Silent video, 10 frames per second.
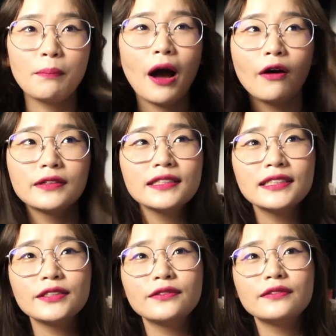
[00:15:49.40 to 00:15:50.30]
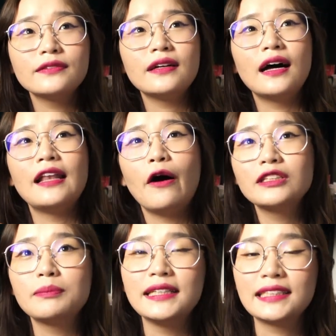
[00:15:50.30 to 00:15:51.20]
powder still
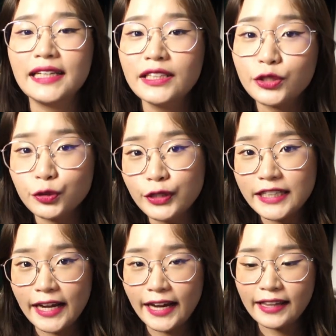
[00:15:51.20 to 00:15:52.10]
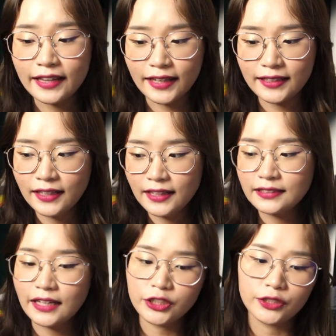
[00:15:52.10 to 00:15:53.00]
allows my skin to retain that
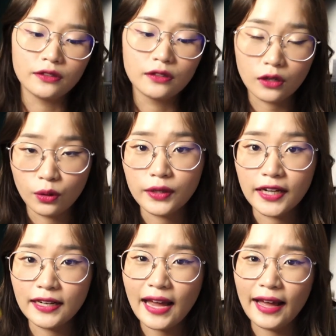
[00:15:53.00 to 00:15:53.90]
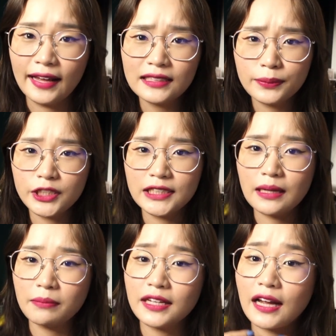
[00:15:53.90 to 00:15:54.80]
natural glow that it has, which is
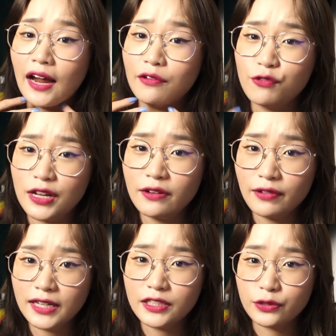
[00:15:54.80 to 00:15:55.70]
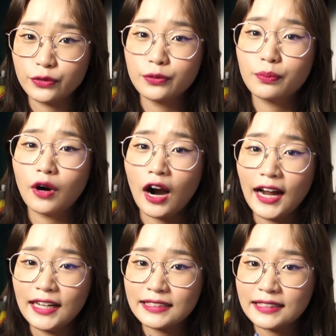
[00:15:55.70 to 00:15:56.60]
something that I really do
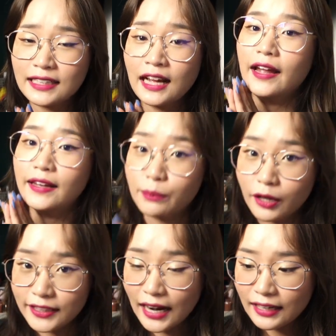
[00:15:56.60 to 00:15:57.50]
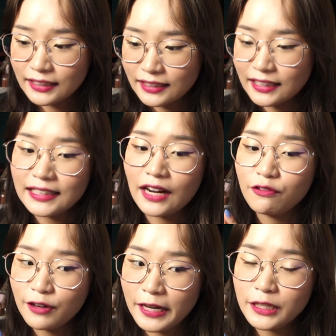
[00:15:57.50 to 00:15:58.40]
prize in a product, because I
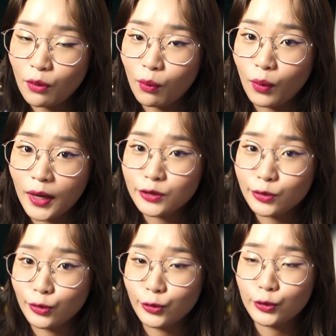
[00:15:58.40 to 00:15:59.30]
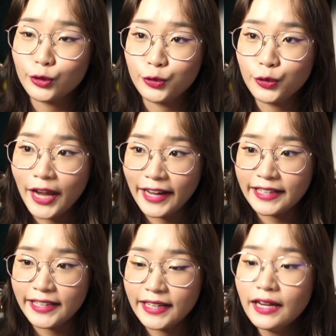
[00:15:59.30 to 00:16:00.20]
really don't want to look too
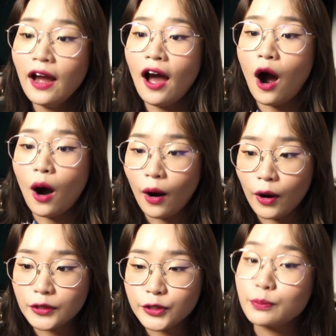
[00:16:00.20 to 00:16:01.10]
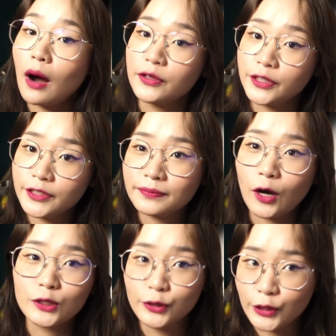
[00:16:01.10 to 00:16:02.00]
cakey or too powdered
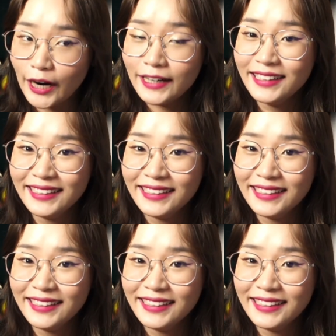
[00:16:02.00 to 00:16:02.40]
or too dry